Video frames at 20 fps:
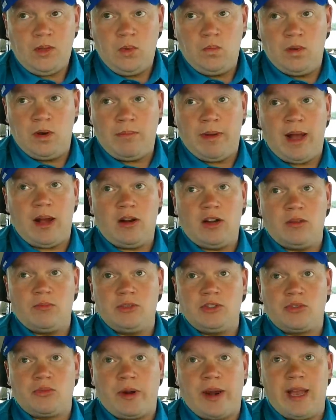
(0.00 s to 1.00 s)
When Malcolm
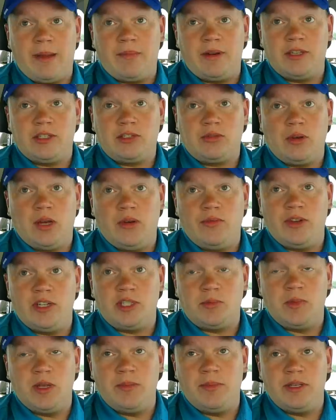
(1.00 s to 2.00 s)
was ramming his
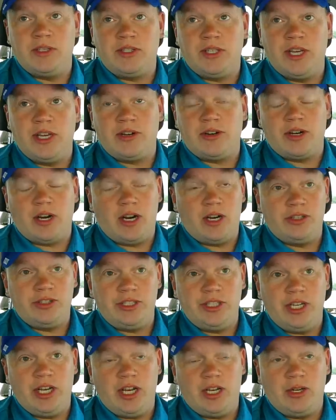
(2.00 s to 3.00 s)
12-inch BBC in her
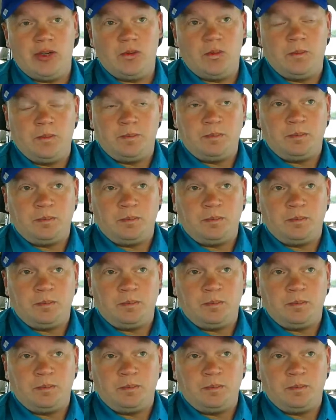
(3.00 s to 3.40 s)
Hershey hoe.